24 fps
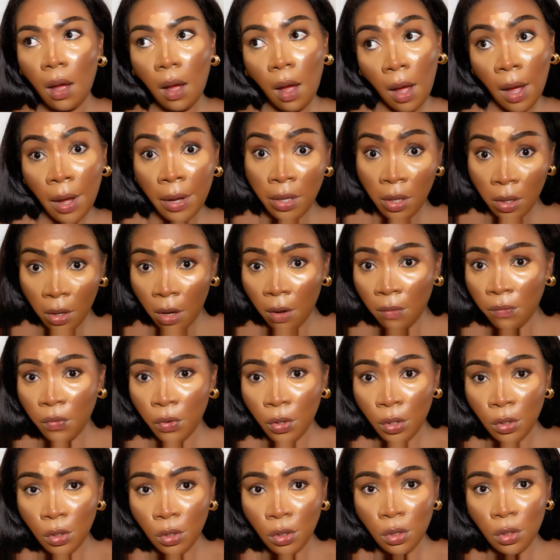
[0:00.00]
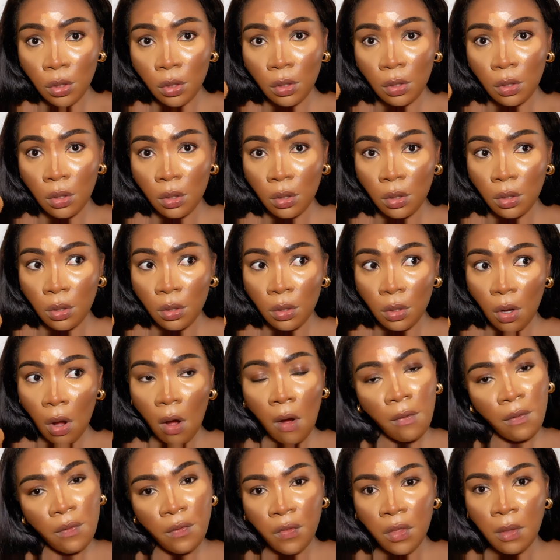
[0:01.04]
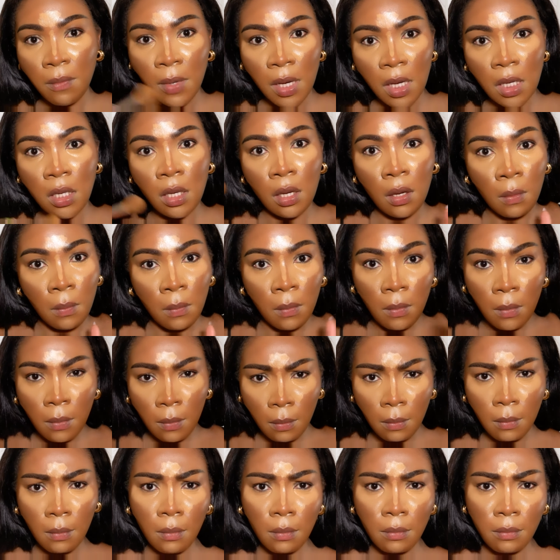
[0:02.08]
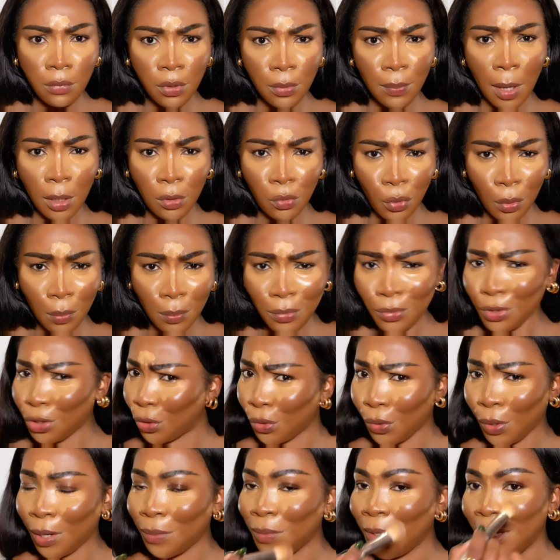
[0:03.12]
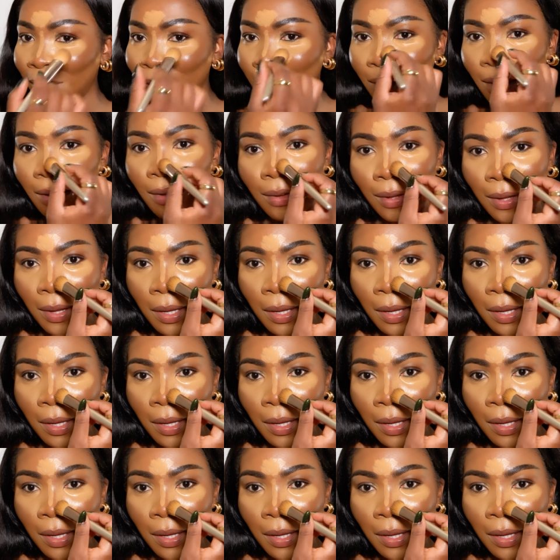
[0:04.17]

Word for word: higher coverage of the medium spectrum. Do you know what I mean?